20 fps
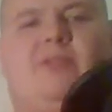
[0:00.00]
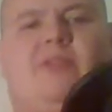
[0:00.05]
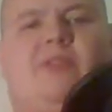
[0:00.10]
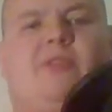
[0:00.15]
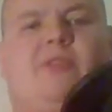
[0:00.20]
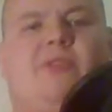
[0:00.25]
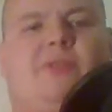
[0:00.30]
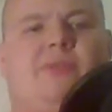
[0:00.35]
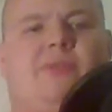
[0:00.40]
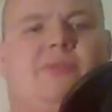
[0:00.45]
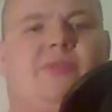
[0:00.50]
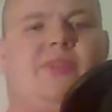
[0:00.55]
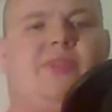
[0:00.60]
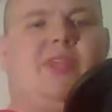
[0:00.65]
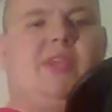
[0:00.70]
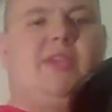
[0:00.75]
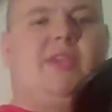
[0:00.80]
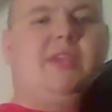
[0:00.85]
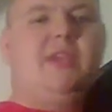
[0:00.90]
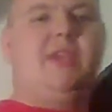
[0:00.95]
to
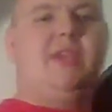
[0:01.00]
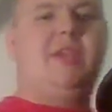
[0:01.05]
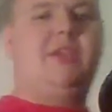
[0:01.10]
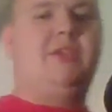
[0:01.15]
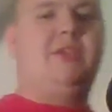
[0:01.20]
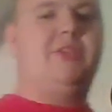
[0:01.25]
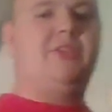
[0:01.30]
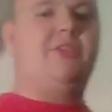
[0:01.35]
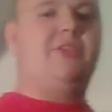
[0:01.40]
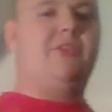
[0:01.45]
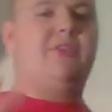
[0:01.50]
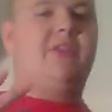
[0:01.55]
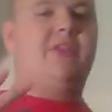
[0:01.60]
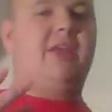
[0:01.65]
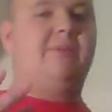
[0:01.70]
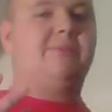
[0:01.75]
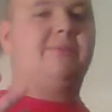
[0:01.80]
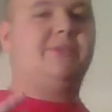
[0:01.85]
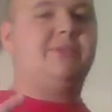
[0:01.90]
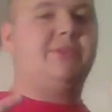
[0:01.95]
the third
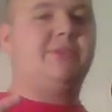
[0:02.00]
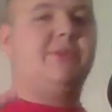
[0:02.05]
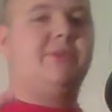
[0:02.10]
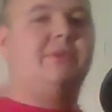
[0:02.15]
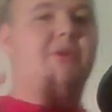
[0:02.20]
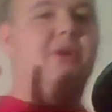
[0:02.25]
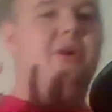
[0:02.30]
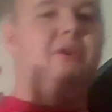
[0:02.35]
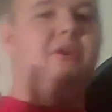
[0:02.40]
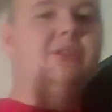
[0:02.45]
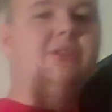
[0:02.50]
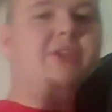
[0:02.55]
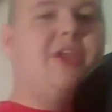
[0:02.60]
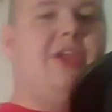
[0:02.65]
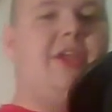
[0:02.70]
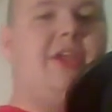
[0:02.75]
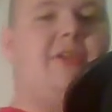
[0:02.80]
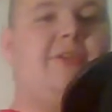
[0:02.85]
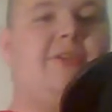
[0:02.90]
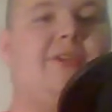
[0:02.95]
episode called The
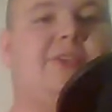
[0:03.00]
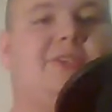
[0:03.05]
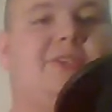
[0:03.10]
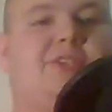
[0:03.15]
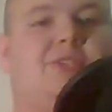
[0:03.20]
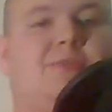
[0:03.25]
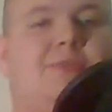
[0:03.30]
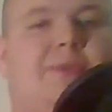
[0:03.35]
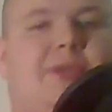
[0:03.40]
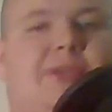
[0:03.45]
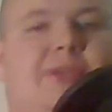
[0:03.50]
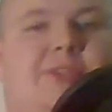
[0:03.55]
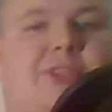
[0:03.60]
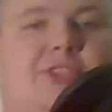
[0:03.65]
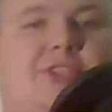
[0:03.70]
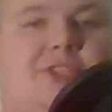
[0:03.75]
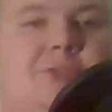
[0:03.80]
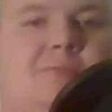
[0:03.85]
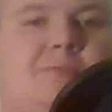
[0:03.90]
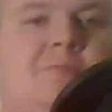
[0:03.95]
Harris,
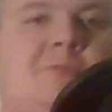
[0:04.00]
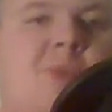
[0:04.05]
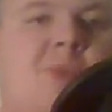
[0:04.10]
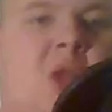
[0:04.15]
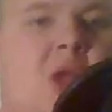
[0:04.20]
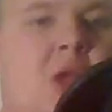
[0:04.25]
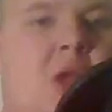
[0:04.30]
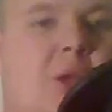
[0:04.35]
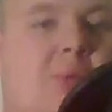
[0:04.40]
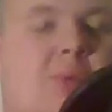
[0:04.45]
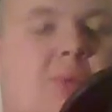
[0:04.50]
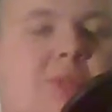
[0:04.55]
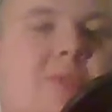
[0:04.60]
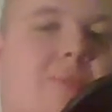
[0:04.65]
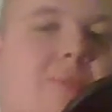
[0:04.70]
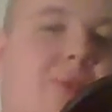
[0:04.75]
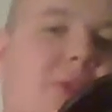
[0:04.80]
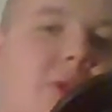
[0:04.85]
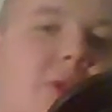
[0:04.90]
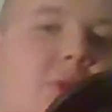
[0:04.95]
which was a
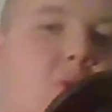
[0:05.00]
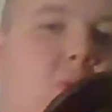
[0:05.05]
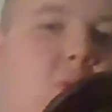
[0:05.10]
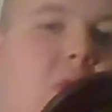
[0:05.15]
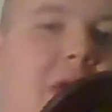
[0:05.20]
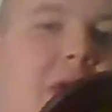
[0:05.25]
really cool